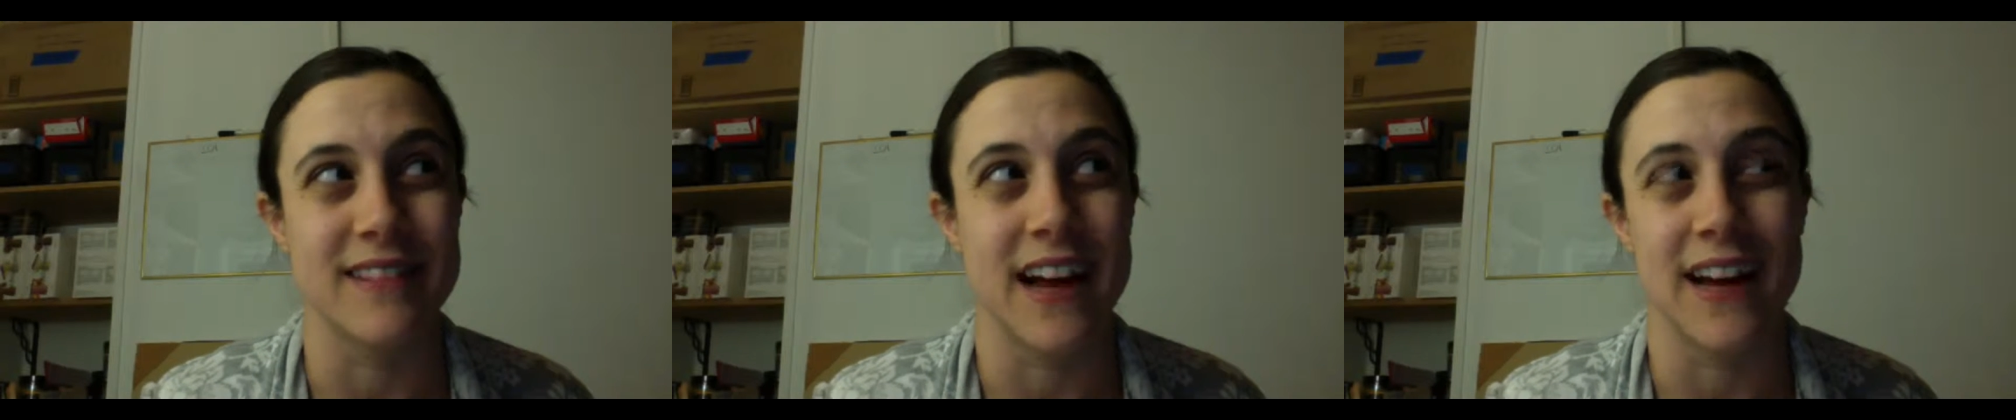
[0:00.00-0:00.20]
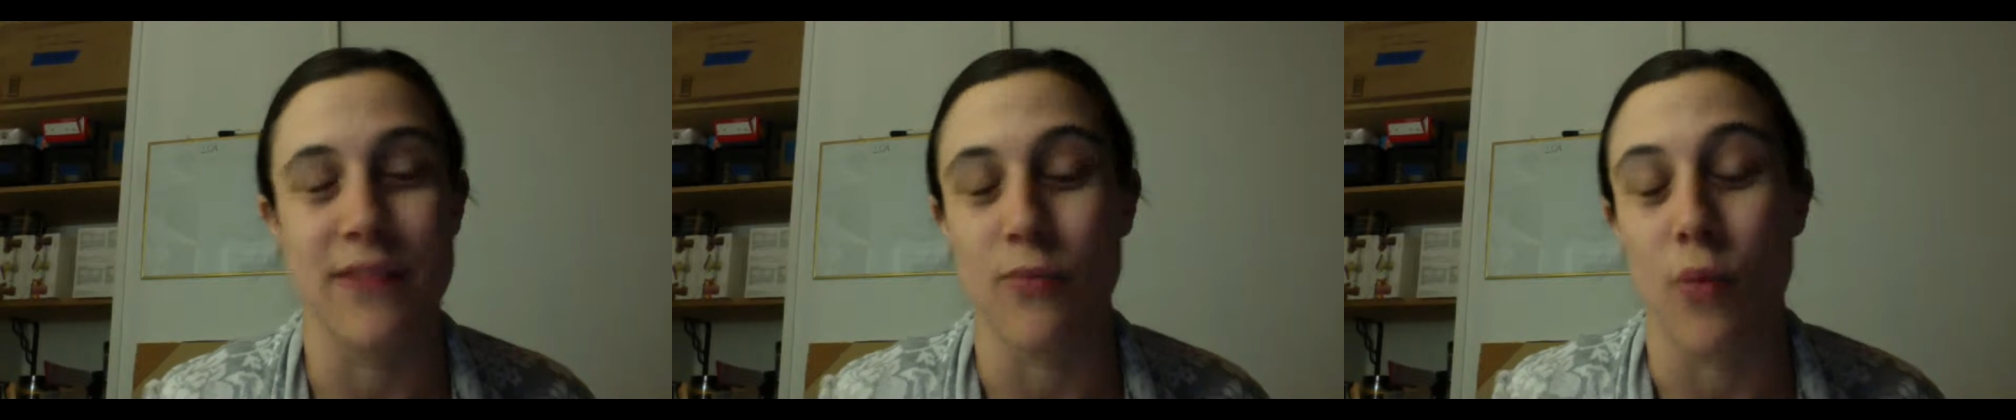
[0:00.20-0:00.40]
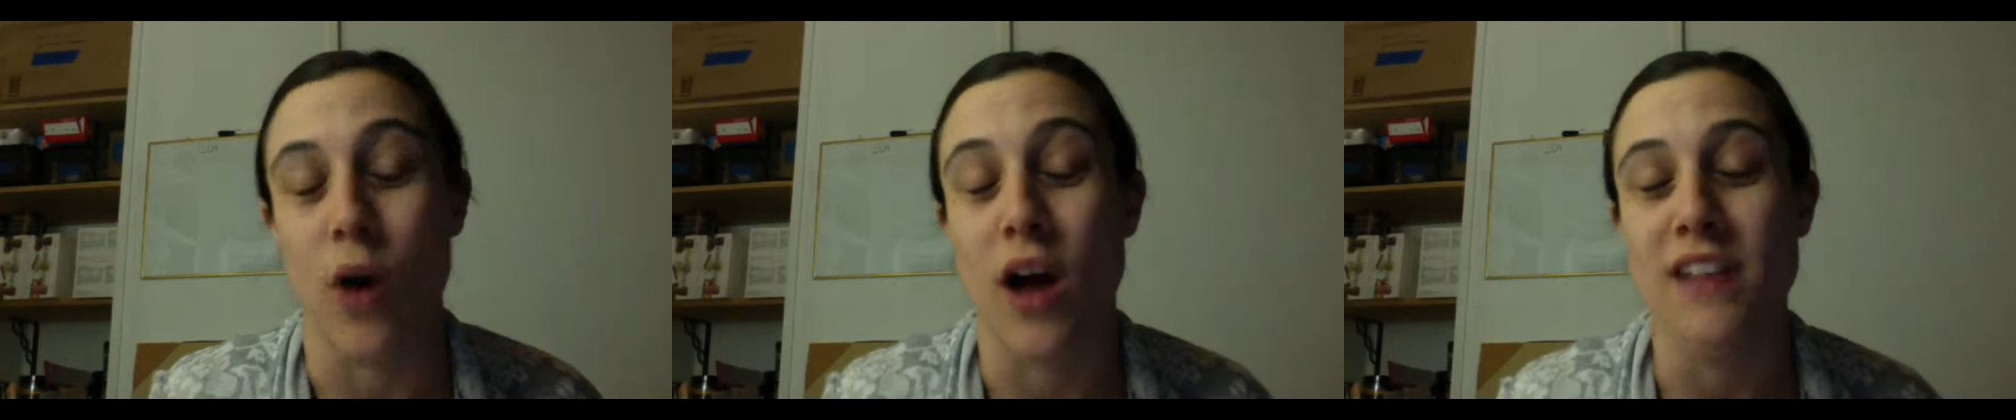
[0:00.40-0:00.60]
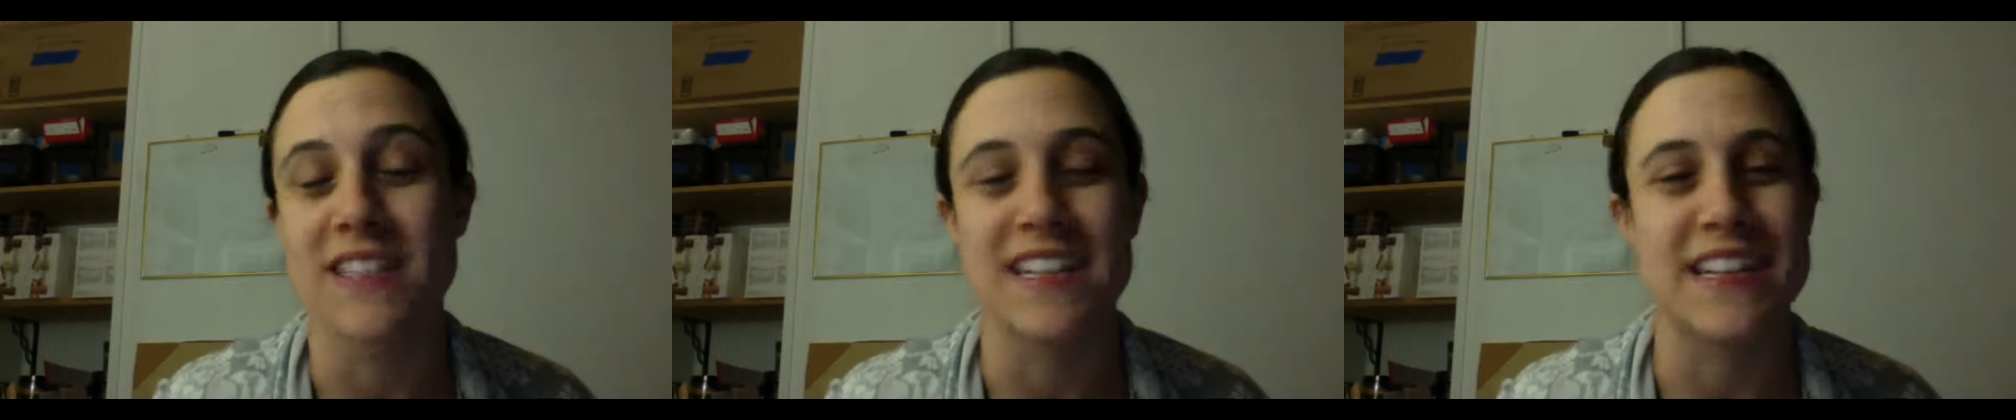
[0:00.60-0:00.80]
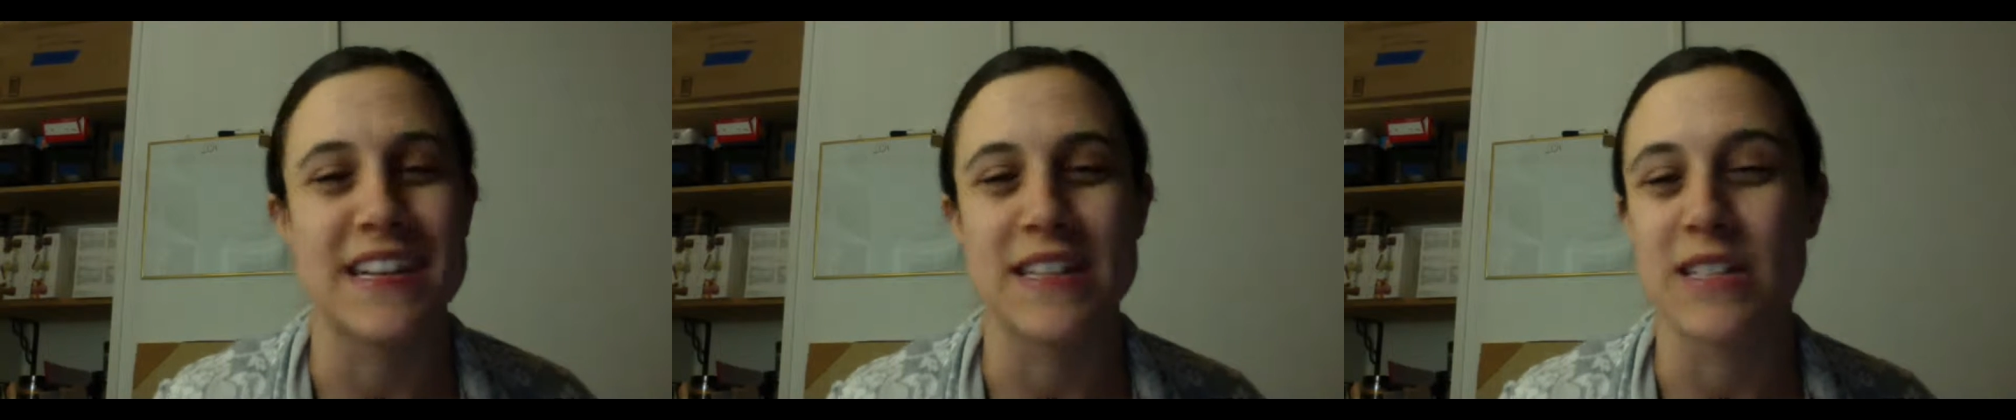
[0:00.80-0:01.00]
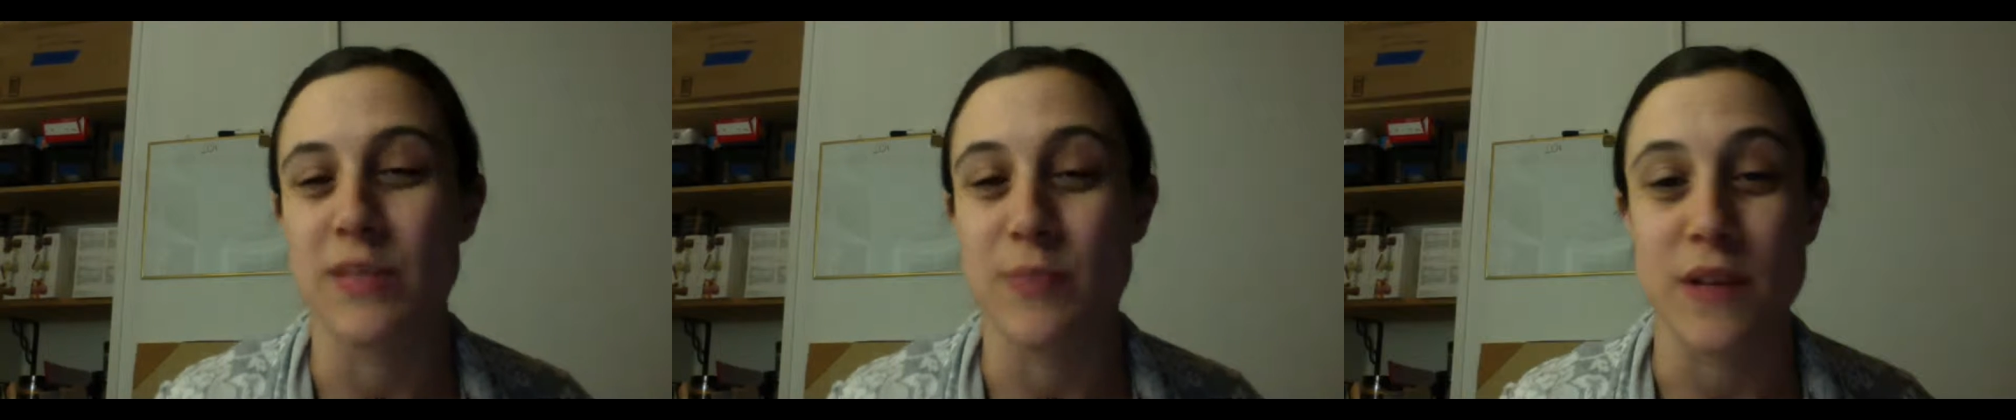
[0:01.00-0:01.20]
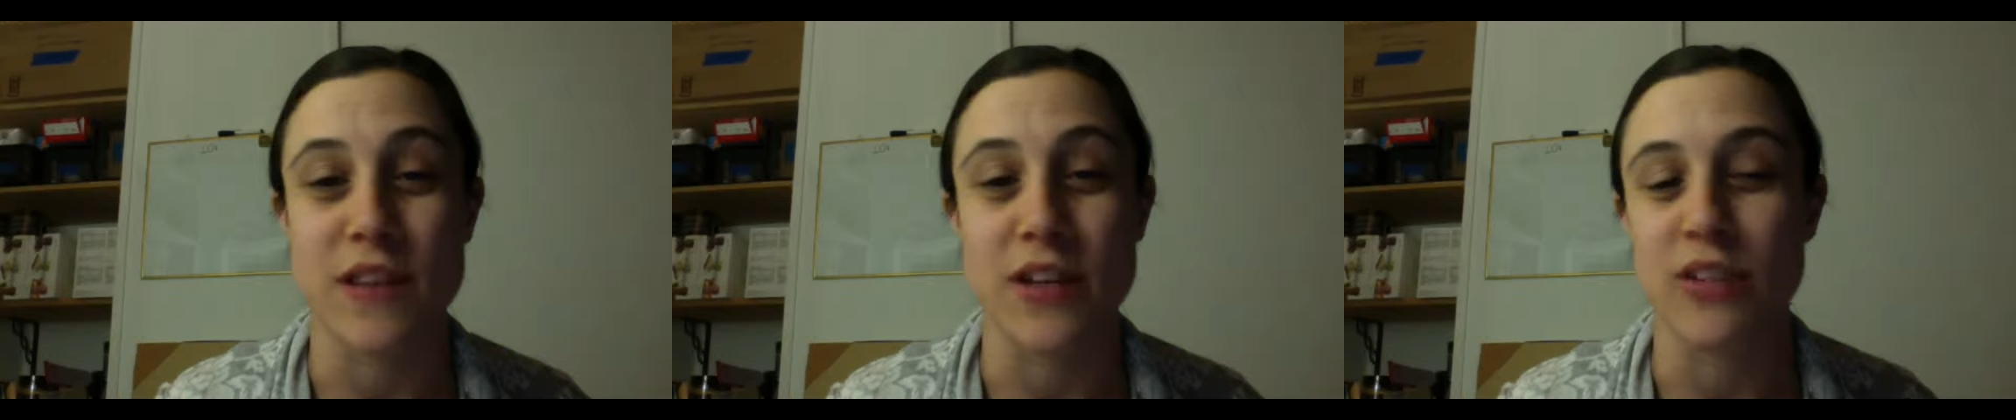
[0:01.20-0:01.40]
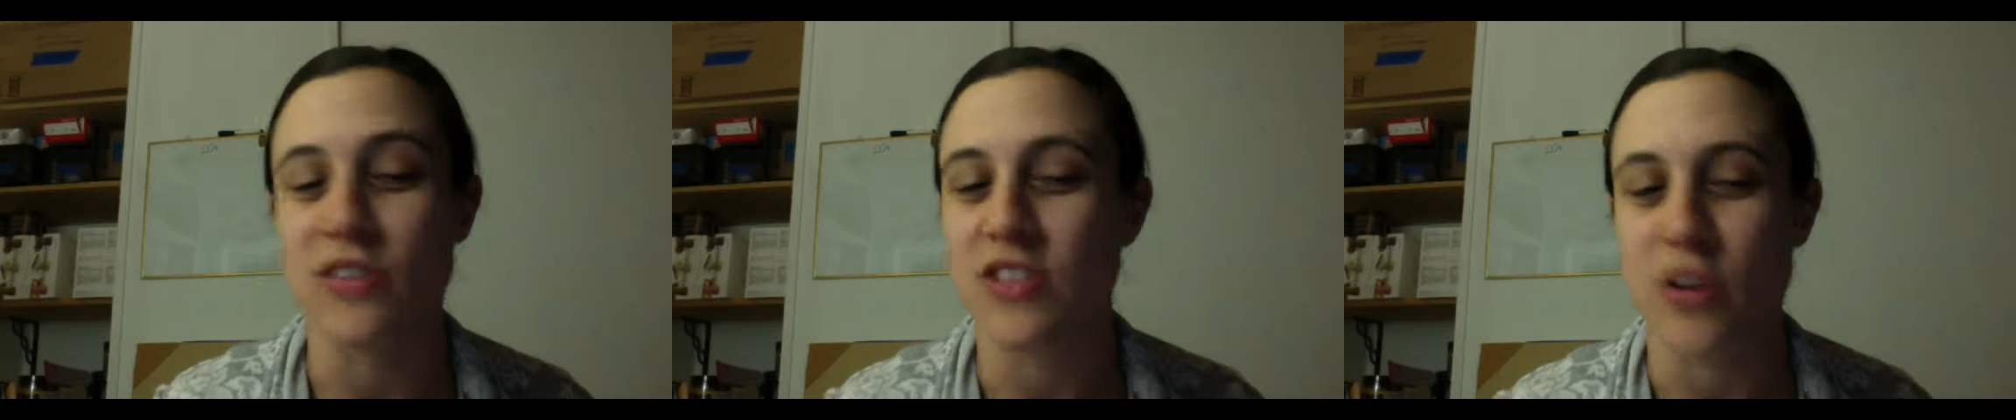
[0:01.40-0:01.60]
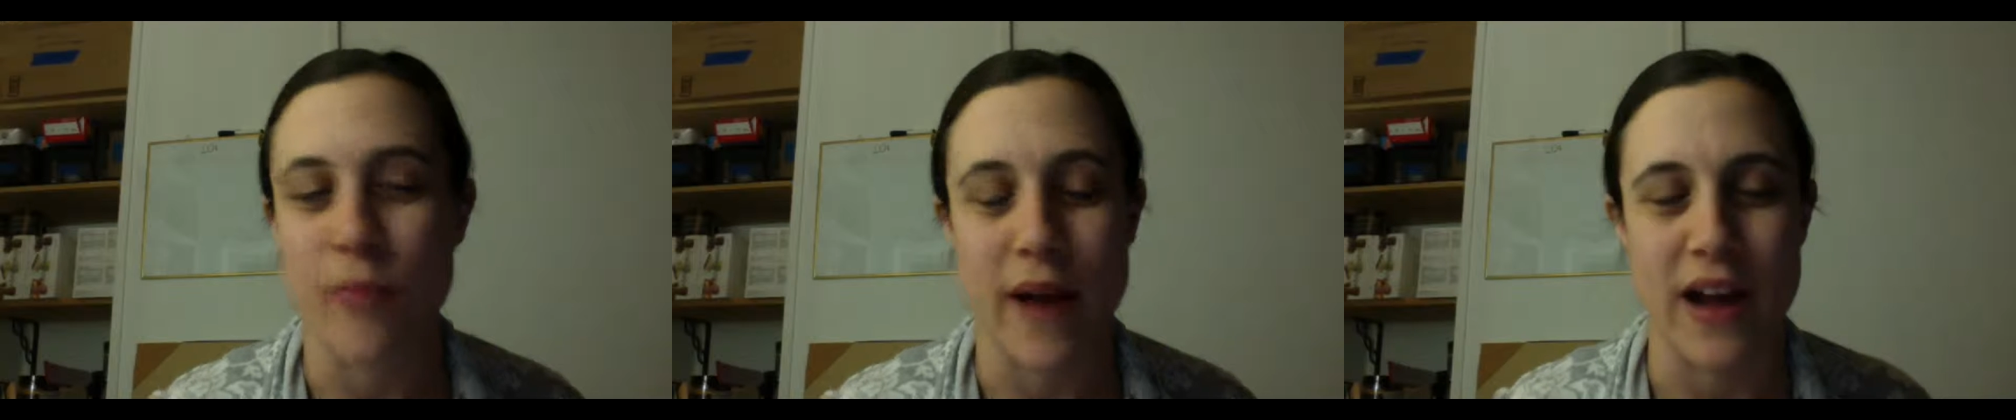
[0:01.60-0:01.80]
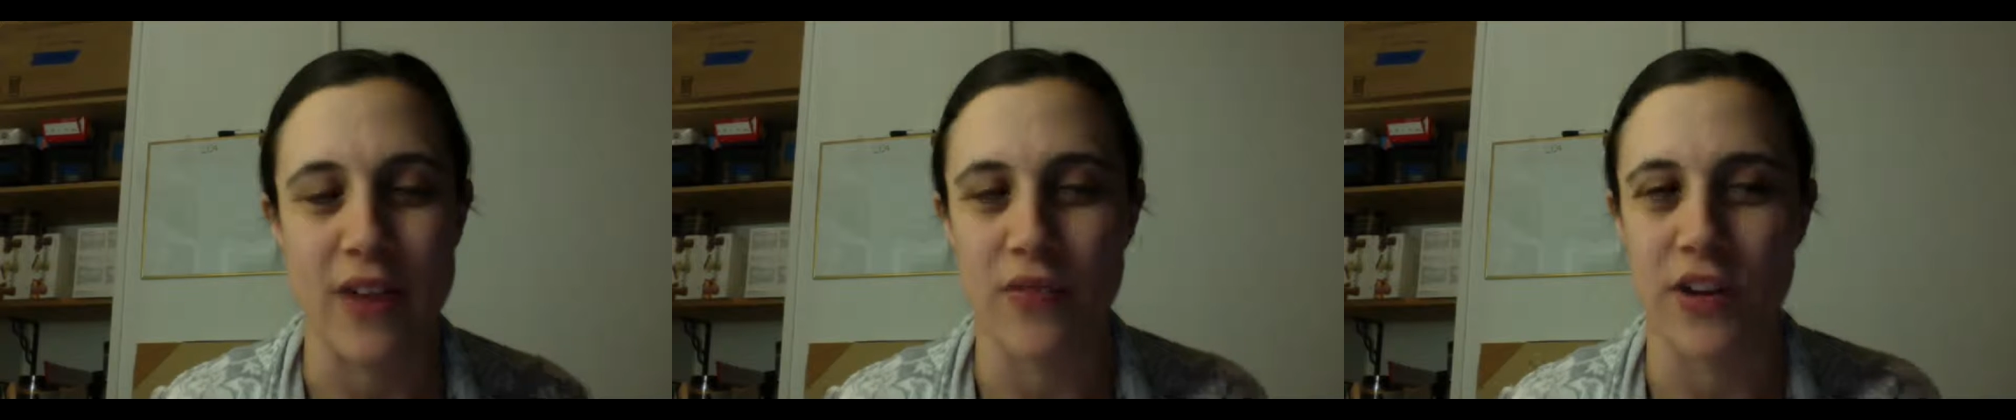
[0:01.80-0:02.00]
want and need to be there so
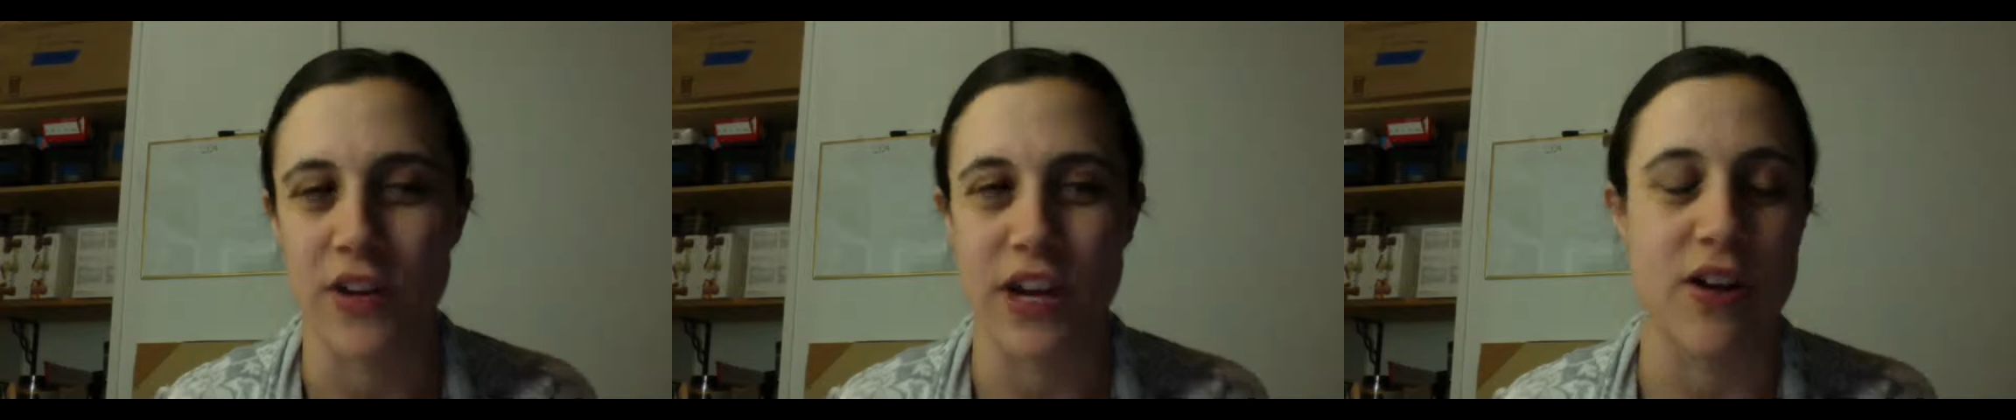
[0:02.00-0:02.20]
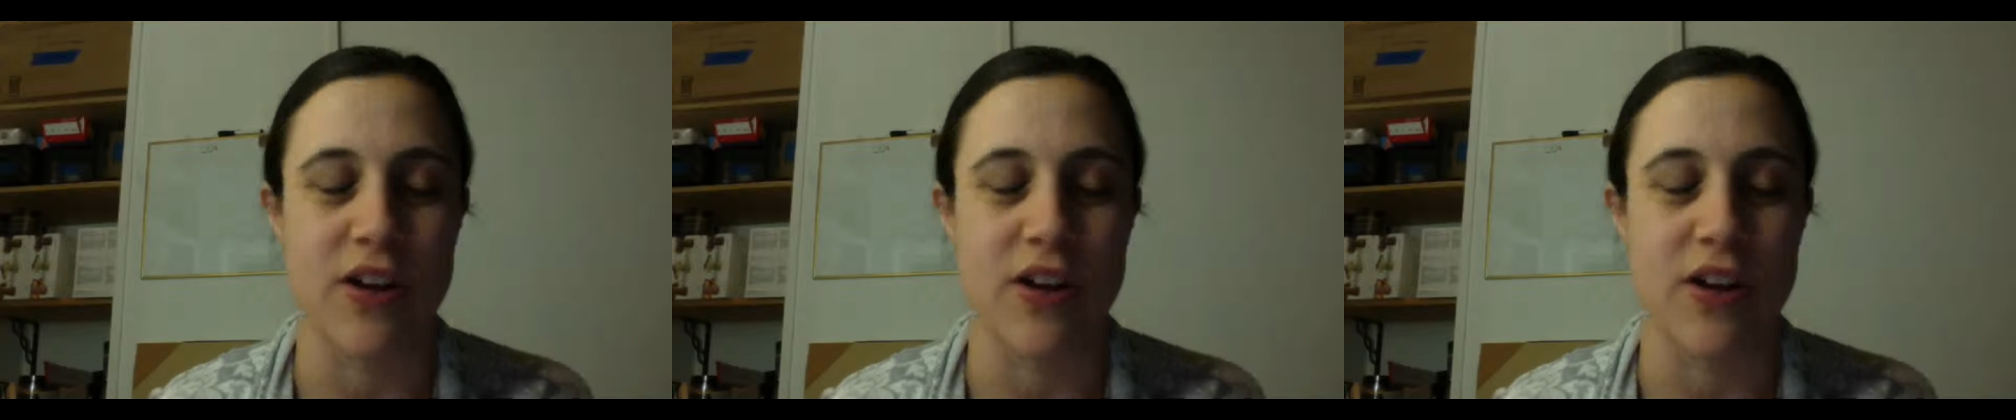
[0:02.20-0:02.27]
bad every year,